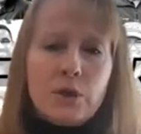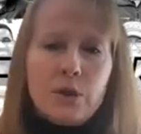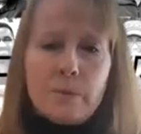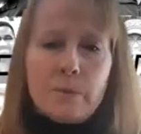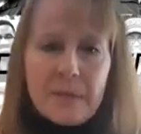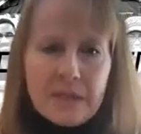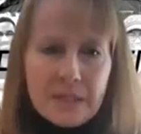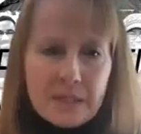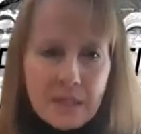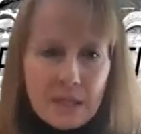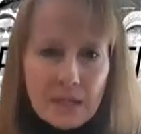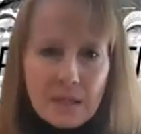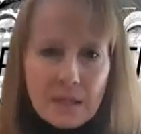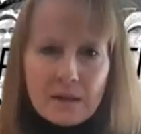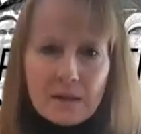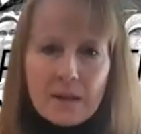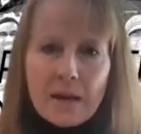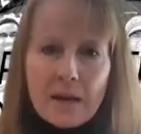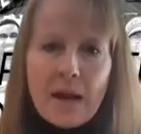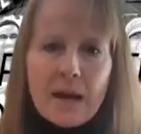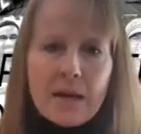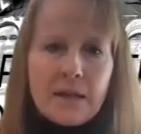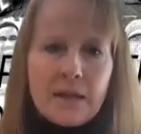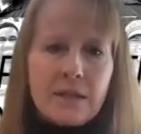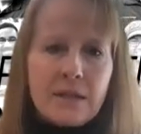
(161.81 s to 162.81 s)
you're busy
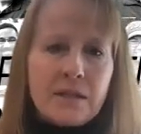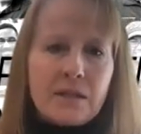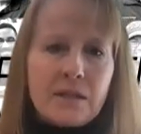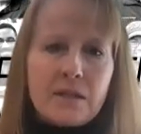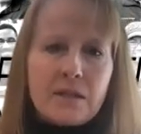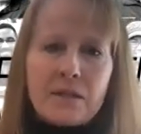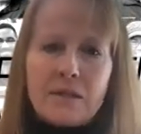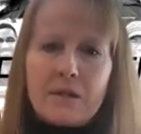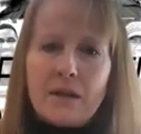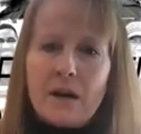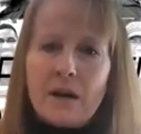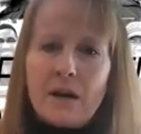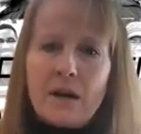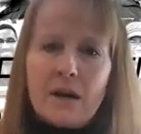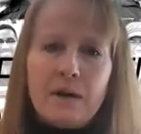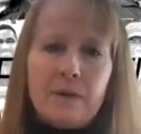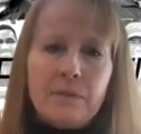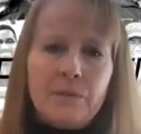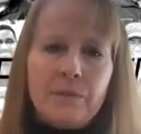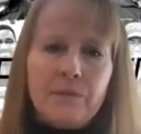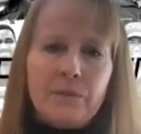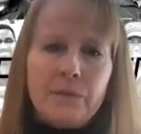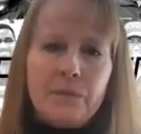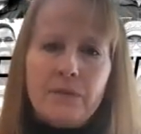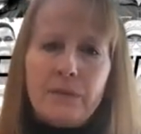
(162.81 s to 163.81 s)
and it's
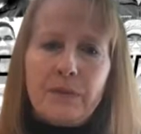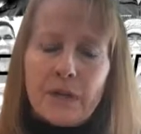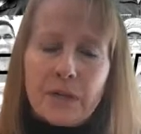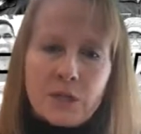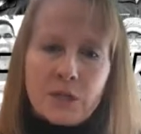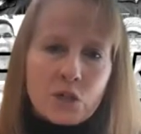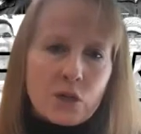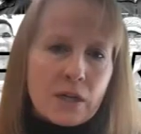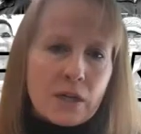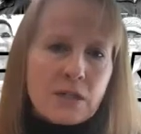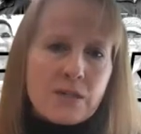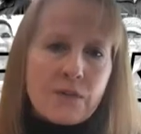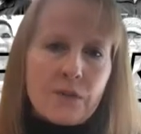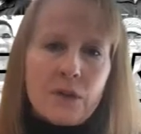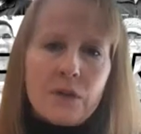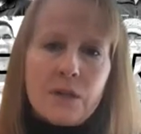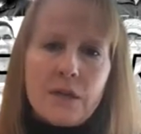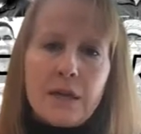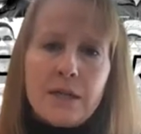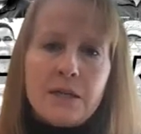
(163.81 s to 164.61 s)
very stressful.